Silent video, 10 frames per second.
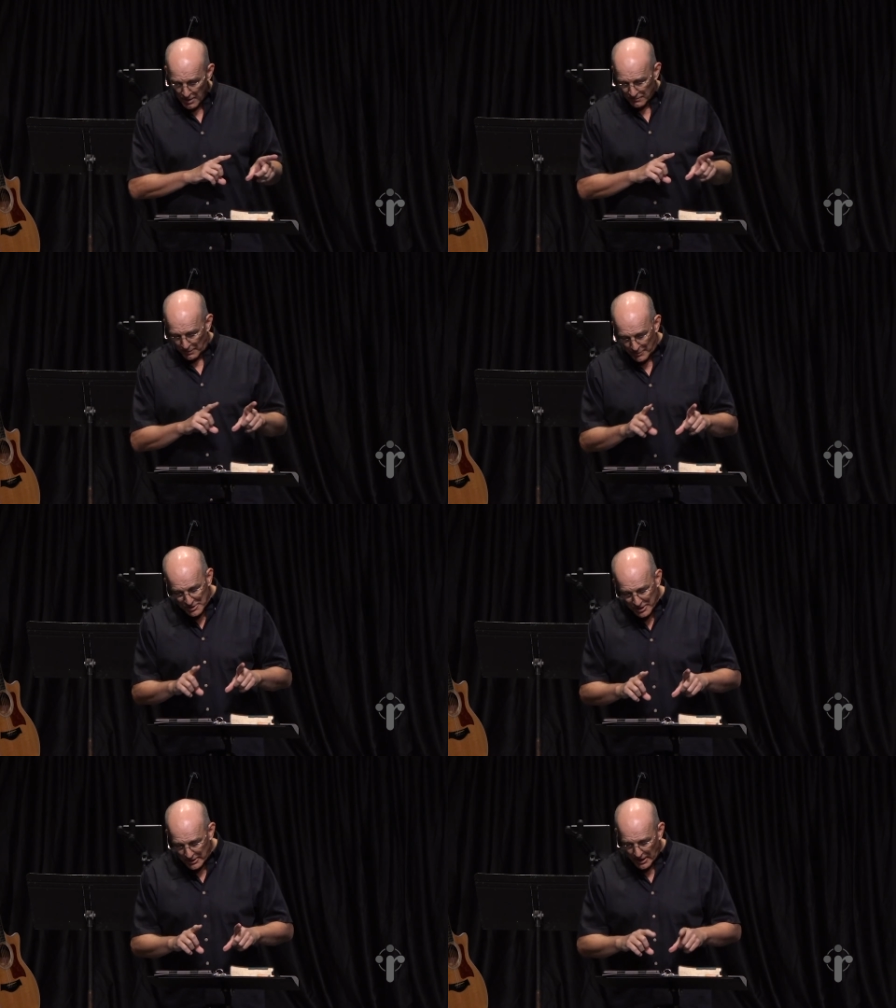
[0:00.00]
from the
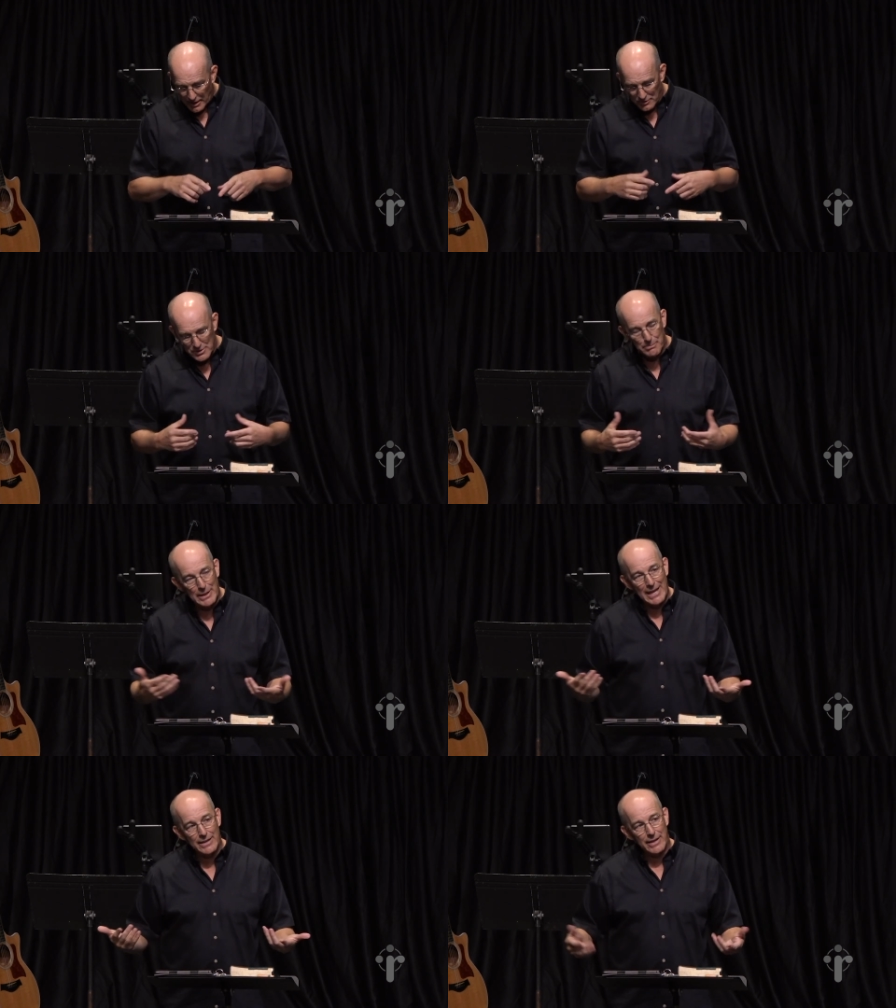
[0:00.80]
Gentiles and
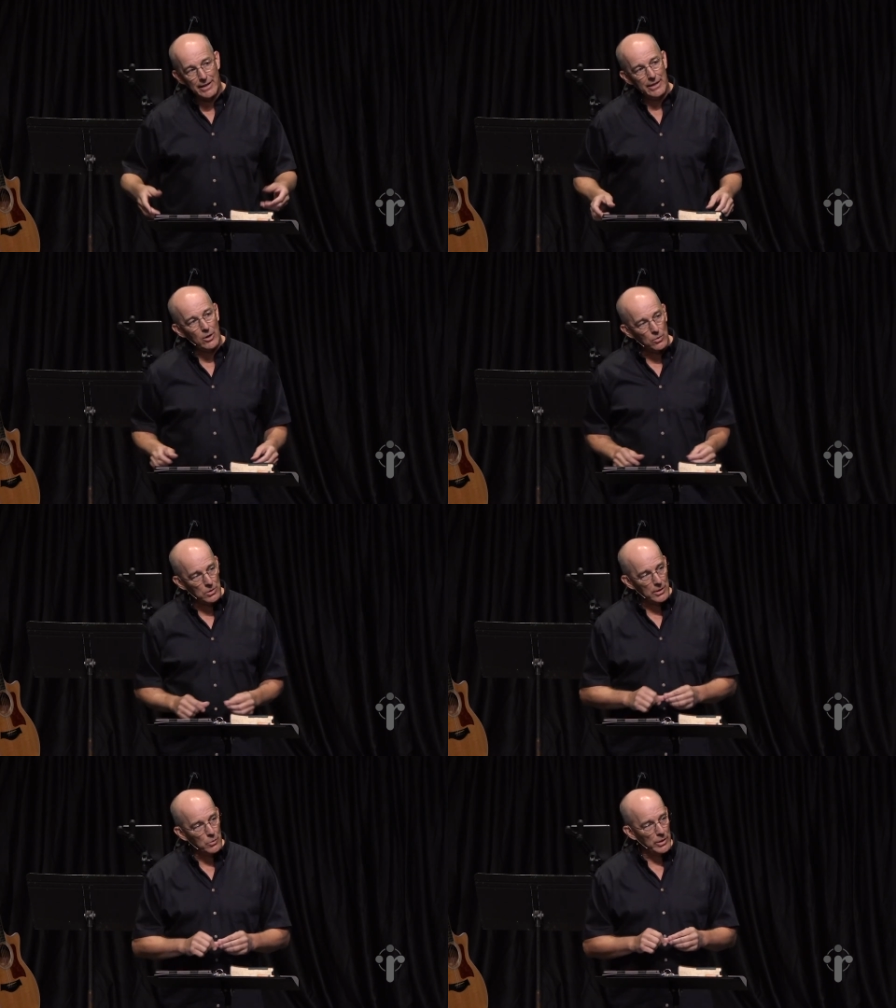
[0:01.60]
began to eat
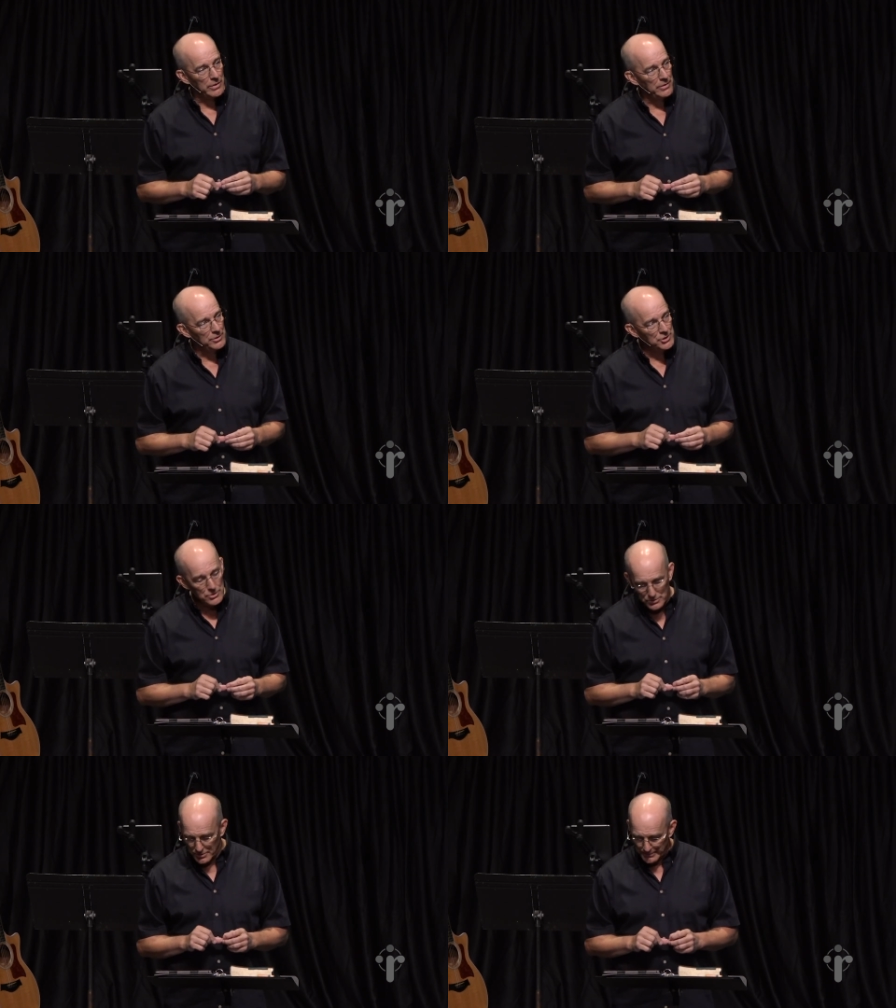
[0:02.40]
only with the
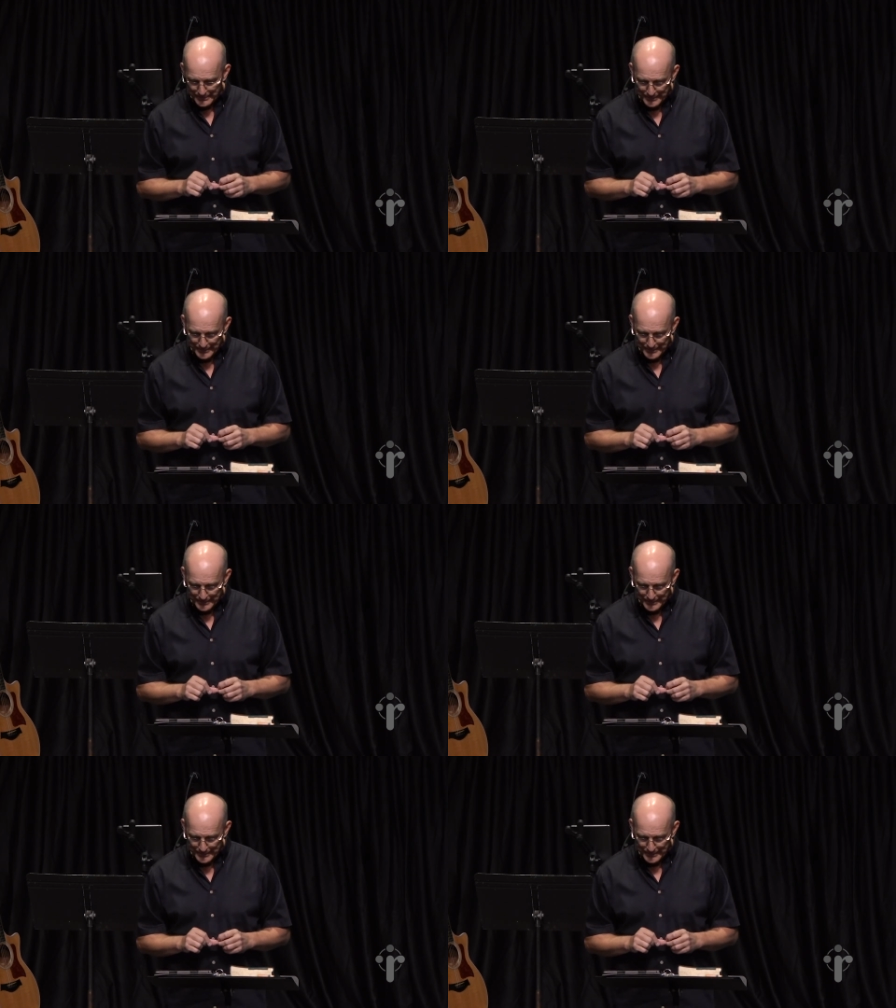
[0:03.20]
Jews.